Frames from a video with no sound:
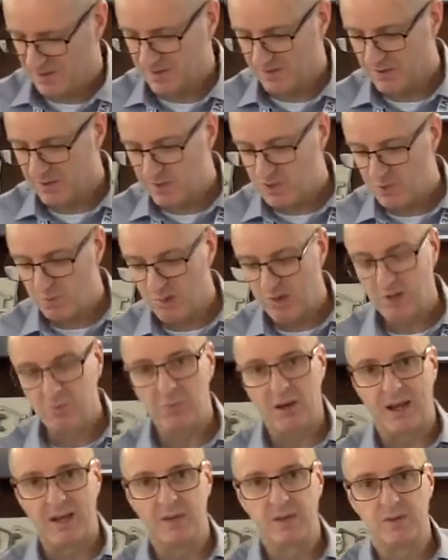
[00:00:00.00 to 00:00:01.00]
I've got a spring
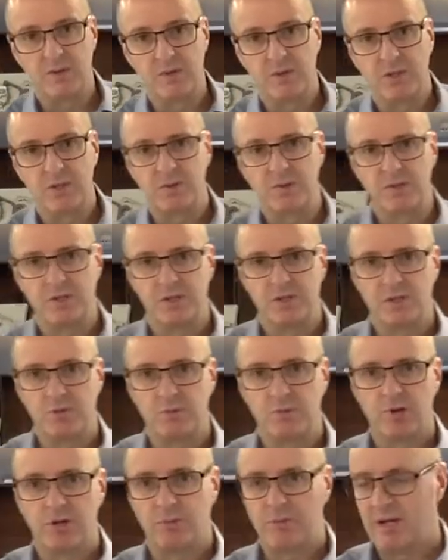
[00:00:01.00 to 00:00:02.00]
balance. We looked at a
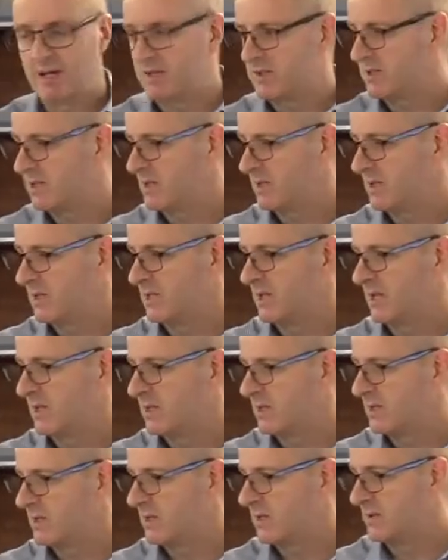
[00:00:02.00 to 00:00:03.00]
spring balance the other day,
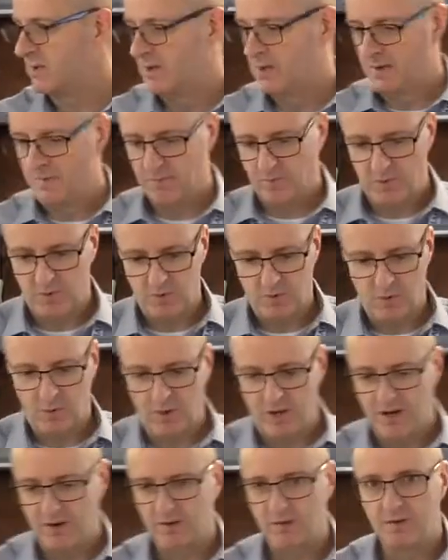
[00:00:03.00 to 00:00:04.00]
so you're
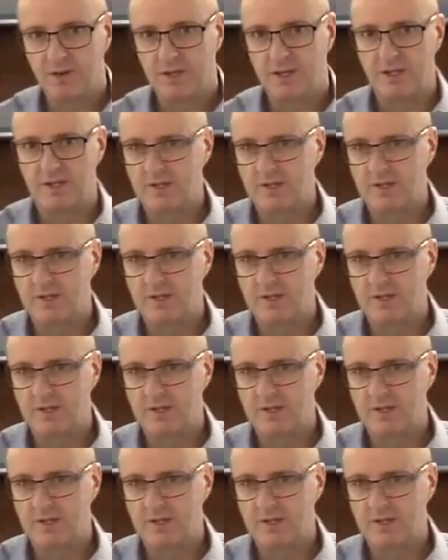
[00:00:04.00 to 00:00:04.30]
aware of these.